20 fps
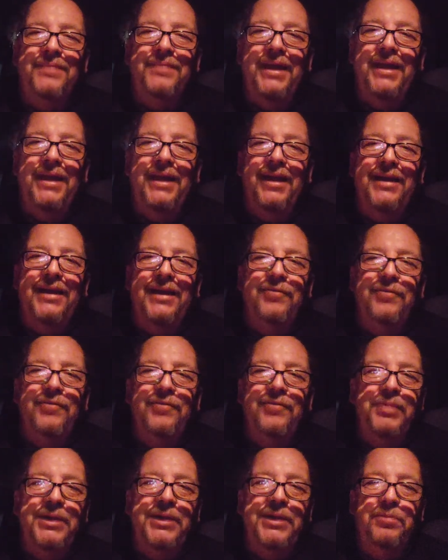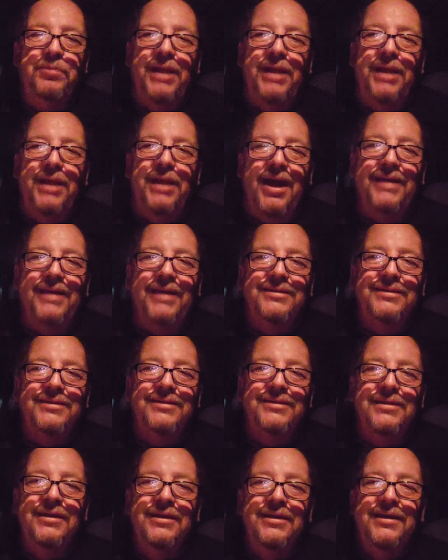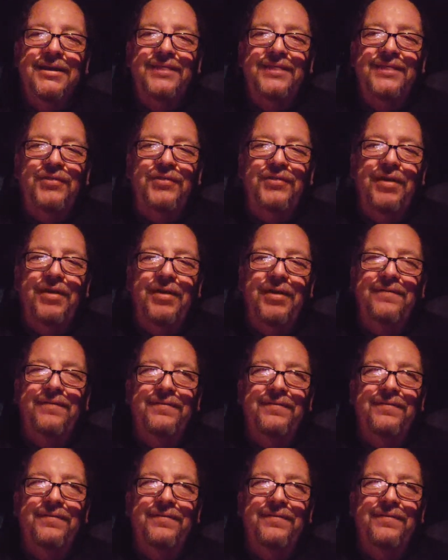and everybody applies, if you have